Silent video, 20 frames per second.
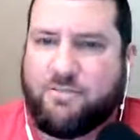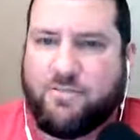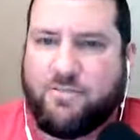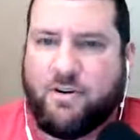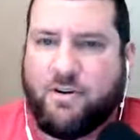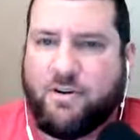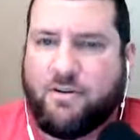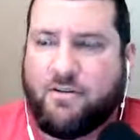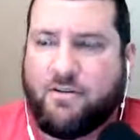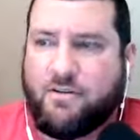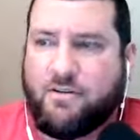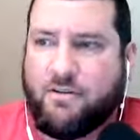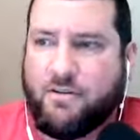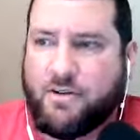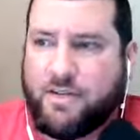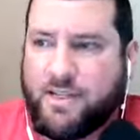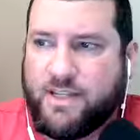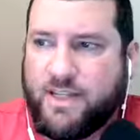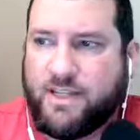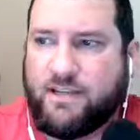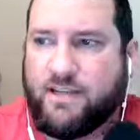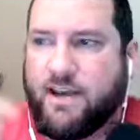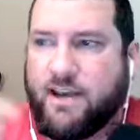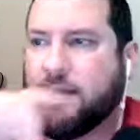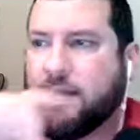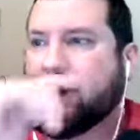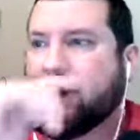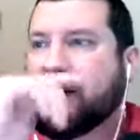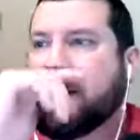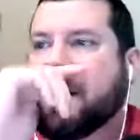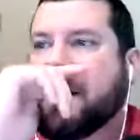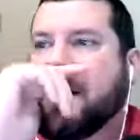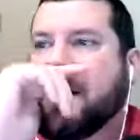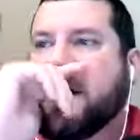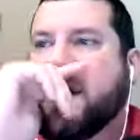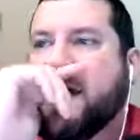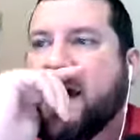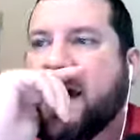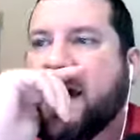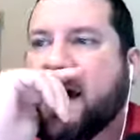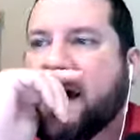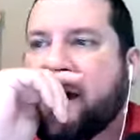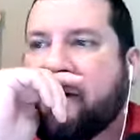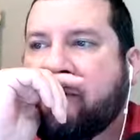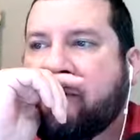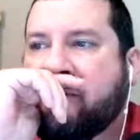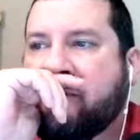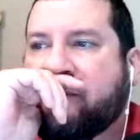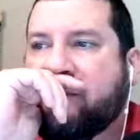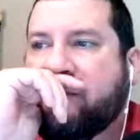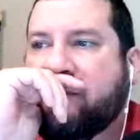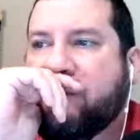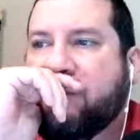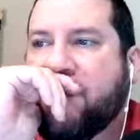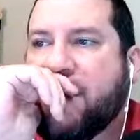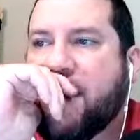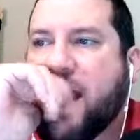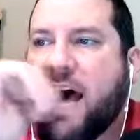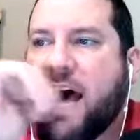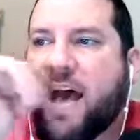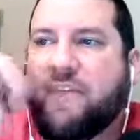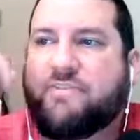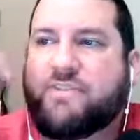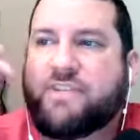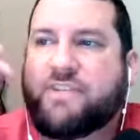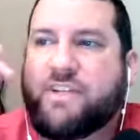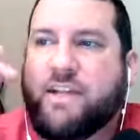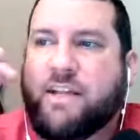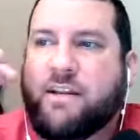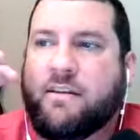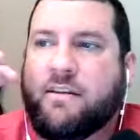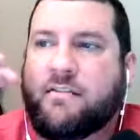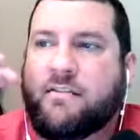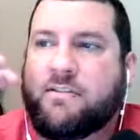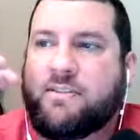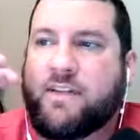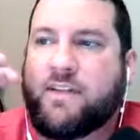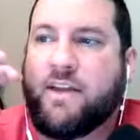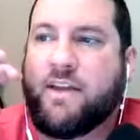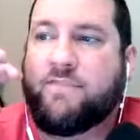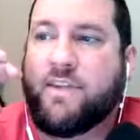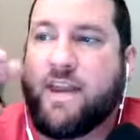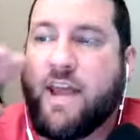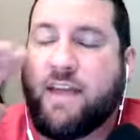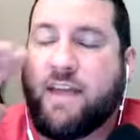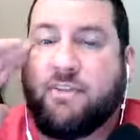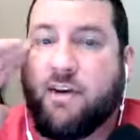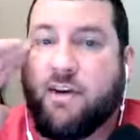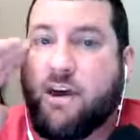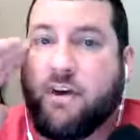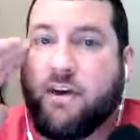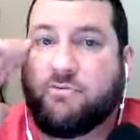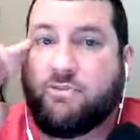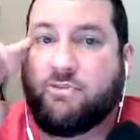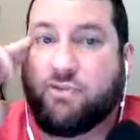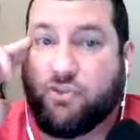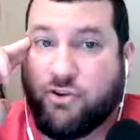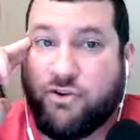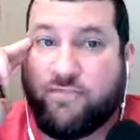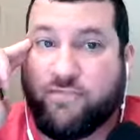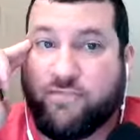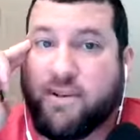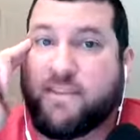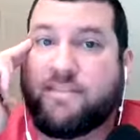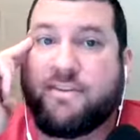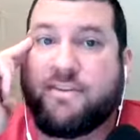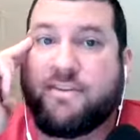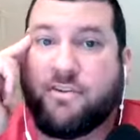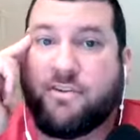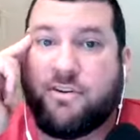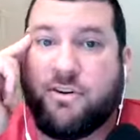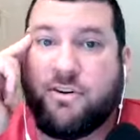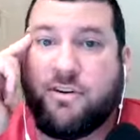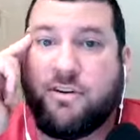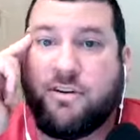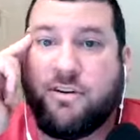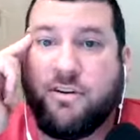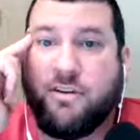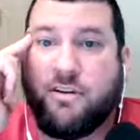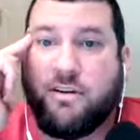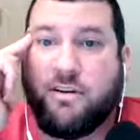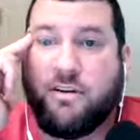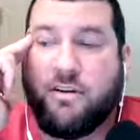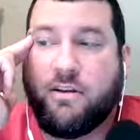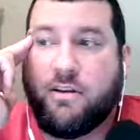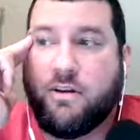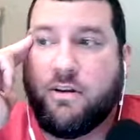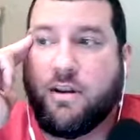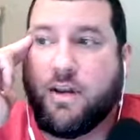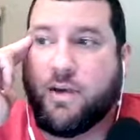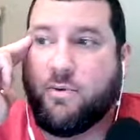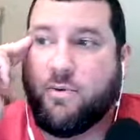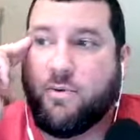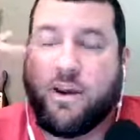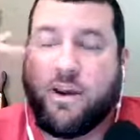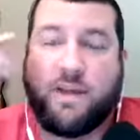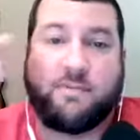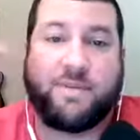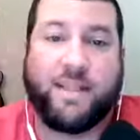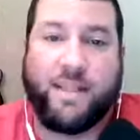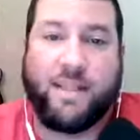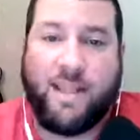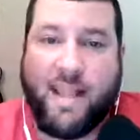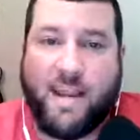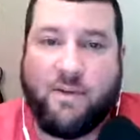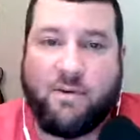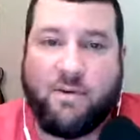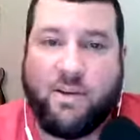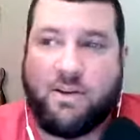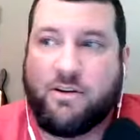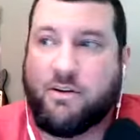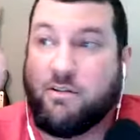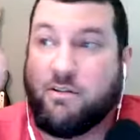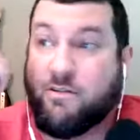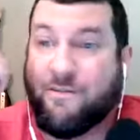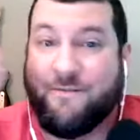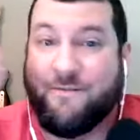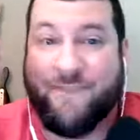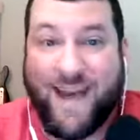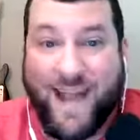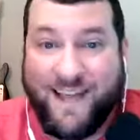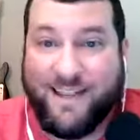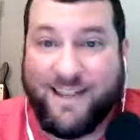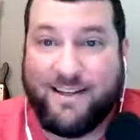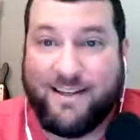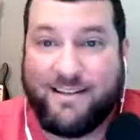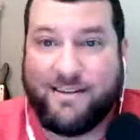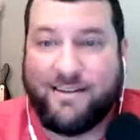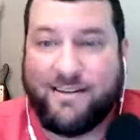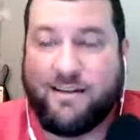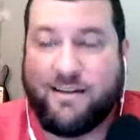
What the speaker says: on TikTok. I've seen stuff that I thought should have been censored when it comes to language or violence